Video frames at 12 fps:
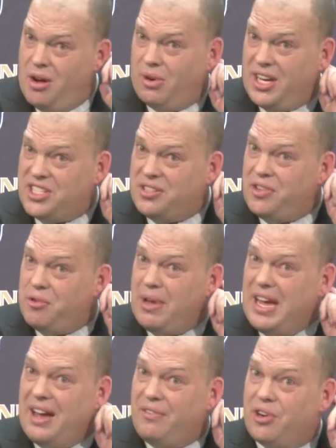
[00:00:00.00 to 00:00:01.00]
Well, each of you
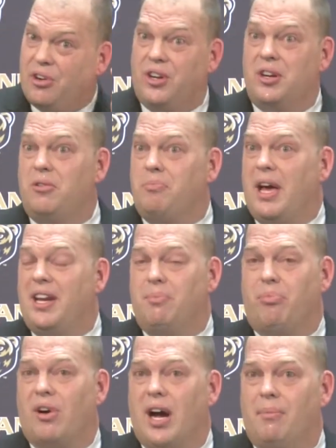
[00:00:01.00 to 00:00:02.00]
may have your own
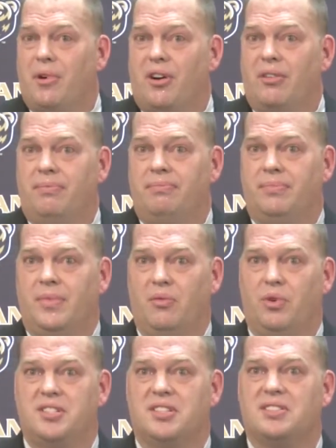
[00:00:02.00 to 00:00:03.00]
independent barometer
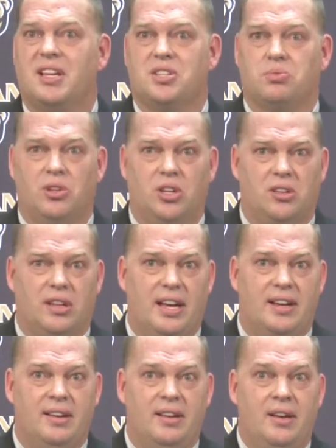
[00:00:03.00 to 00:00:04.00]
of what success will look
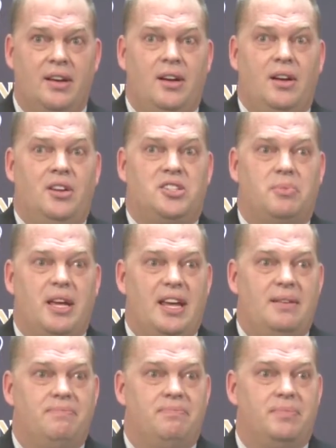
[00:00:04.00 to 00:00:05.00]
like. To
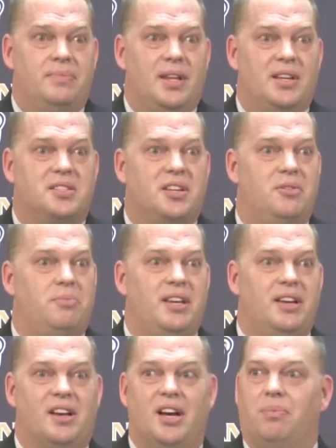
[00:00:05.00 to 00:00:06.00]
me, it's going to
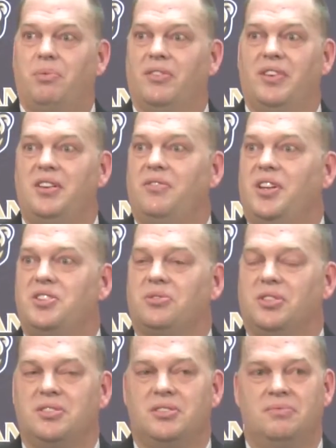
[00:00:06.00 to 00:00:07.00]
be a couple of
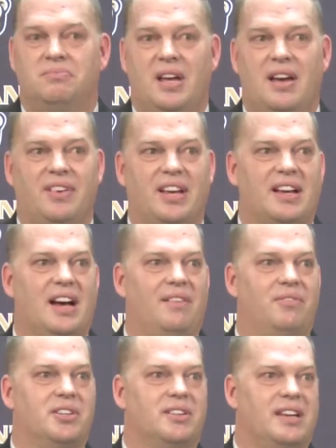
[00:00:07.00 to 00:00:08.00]
individuals having a
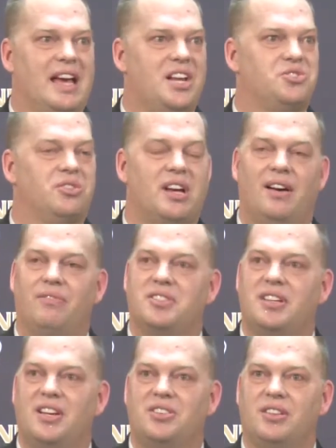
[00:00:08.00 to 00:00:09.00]
casual
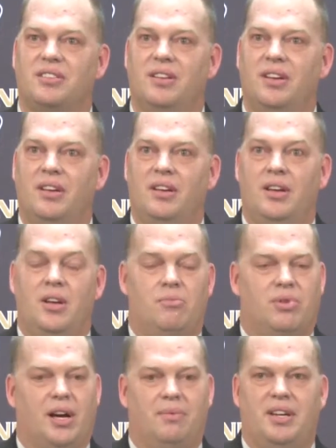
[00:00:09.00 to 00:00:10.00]
conversation,
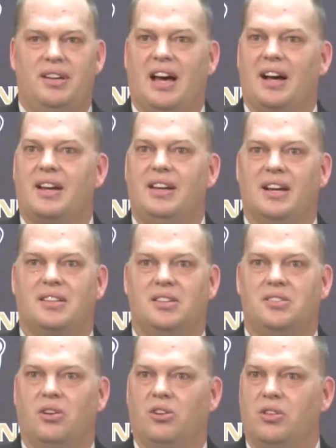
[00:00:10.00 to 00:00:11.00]
probably not
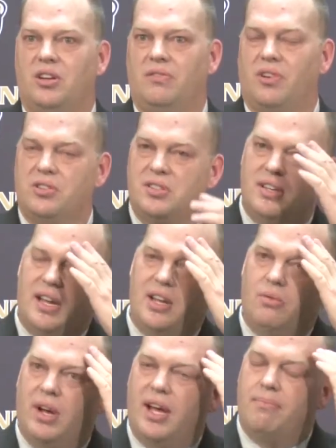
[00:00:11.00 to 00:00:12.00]
connected to Oakland University in
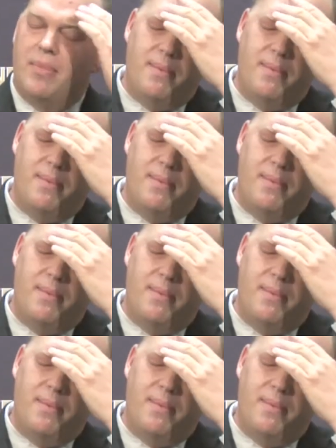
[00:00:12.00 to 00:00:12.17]
any way.